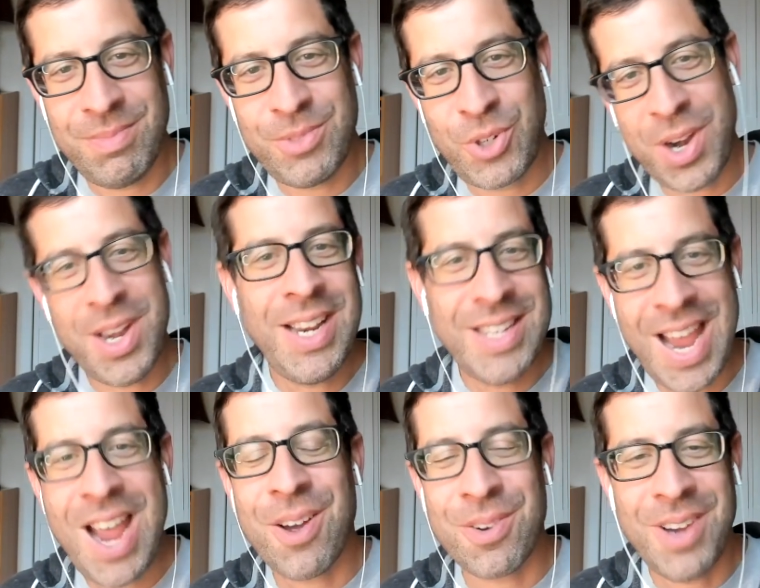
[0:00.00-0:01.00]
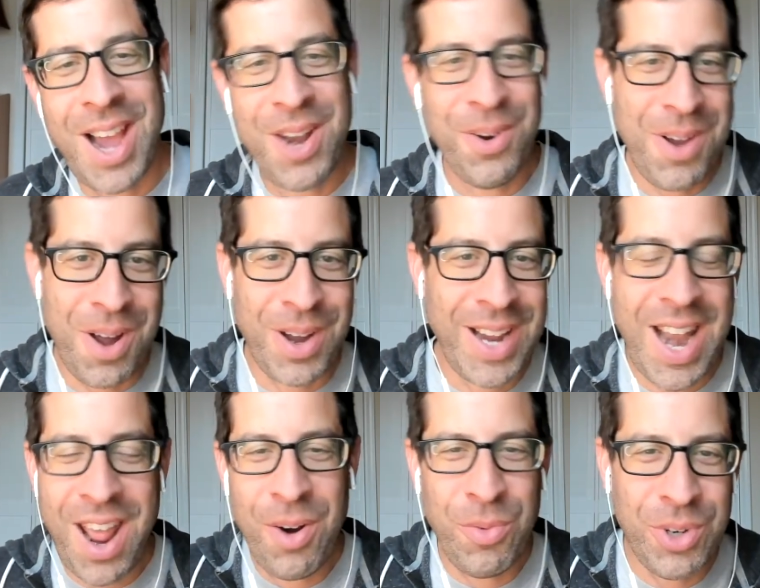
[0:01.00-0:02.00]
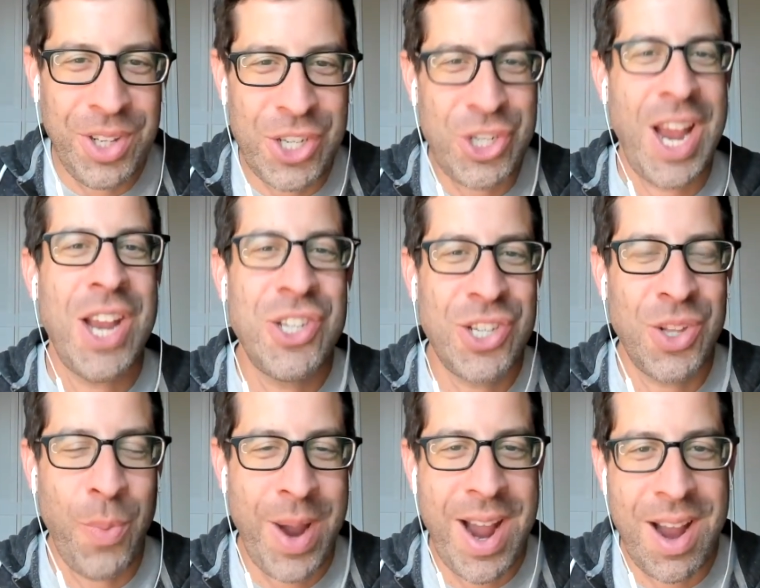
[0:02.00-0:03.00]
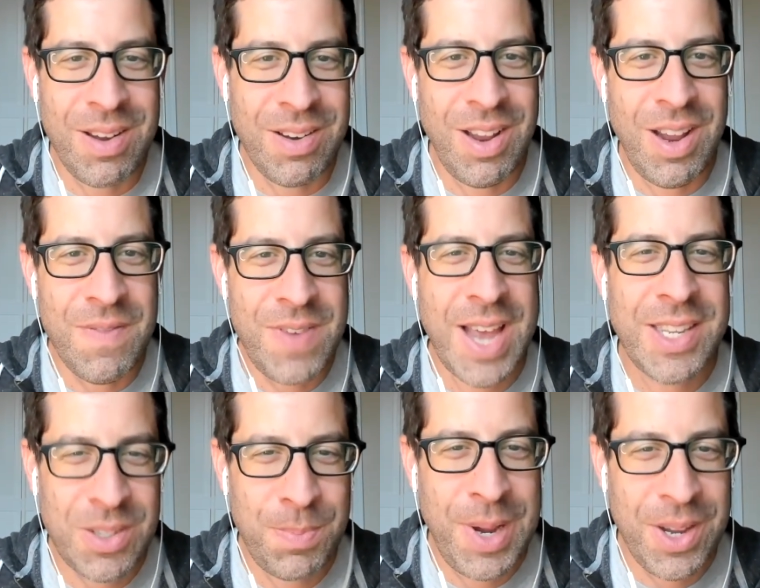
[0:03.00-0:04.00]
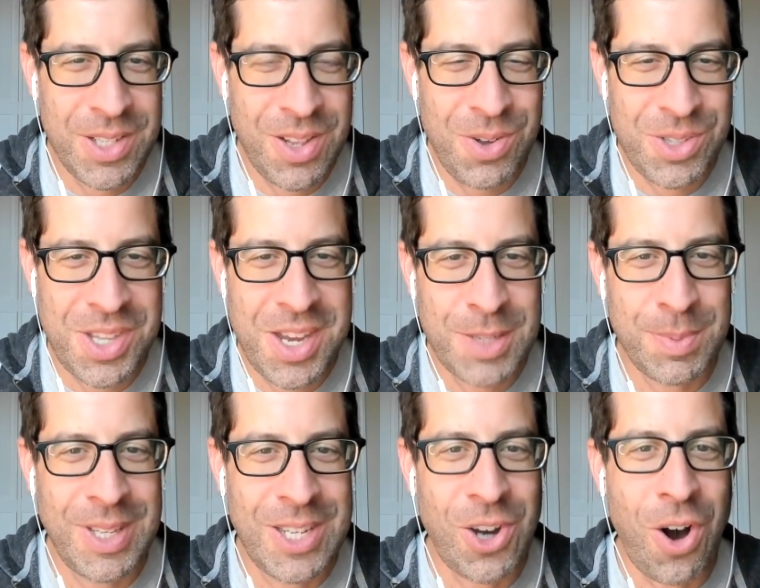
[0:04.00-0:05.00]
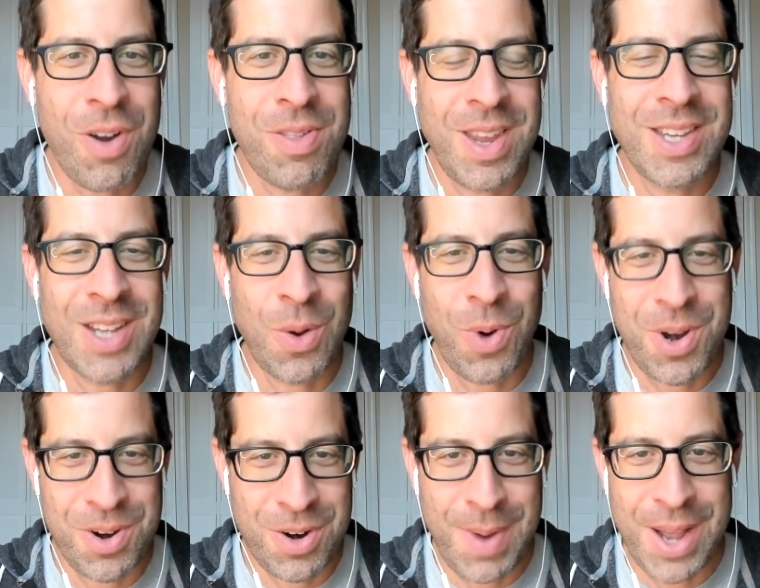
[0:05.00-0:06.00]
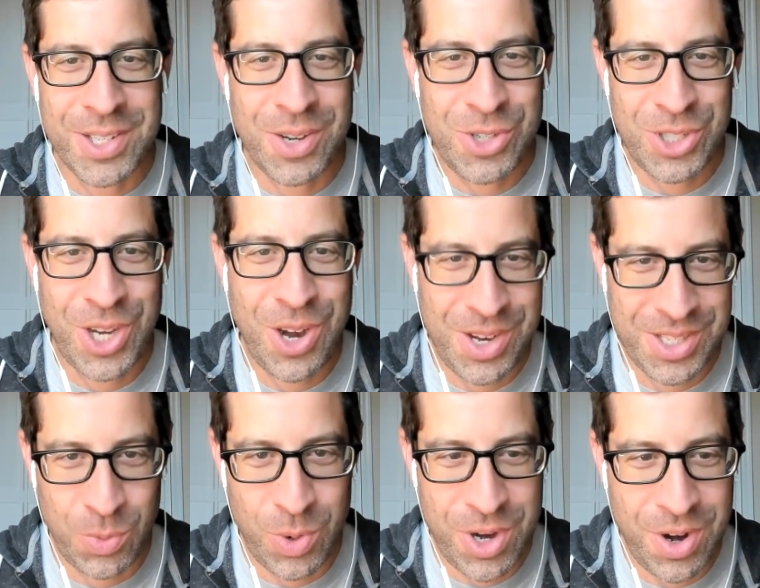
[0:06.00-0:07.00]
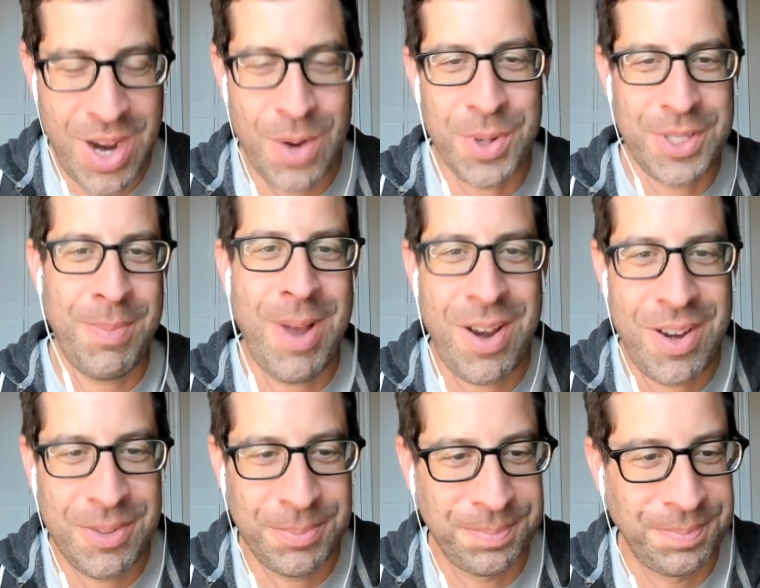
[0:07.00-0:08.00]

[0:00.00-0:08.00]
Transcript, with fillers: trending down. I don't know. Again, I don't really change the way yeah. I invest because of those things, but these are things I wonder about. So I was just curious where your head was about it.